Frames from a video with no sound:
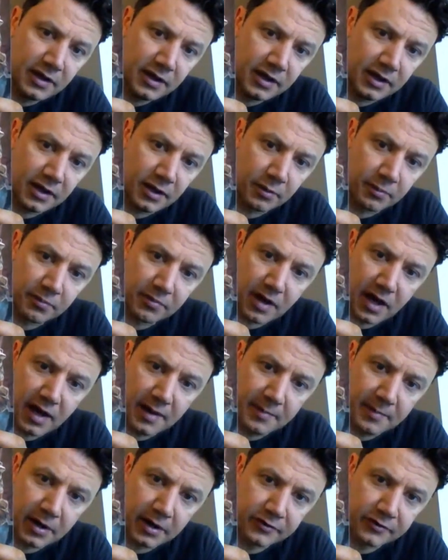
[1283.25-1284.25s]
you know,
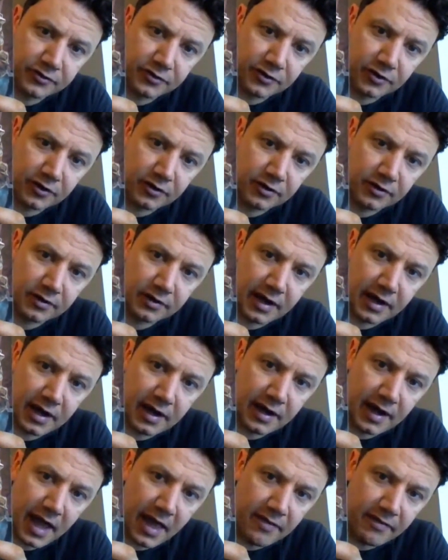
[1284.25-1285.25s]
monster,
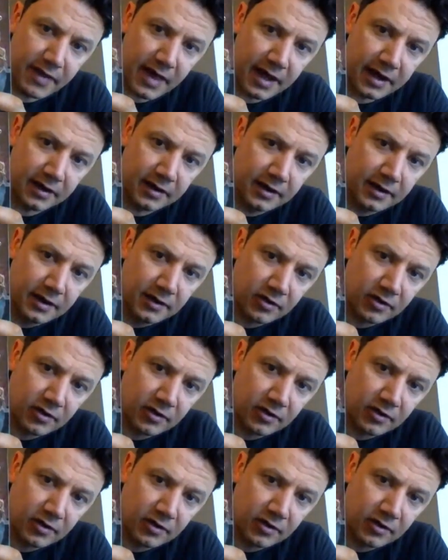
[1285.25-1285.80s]
and then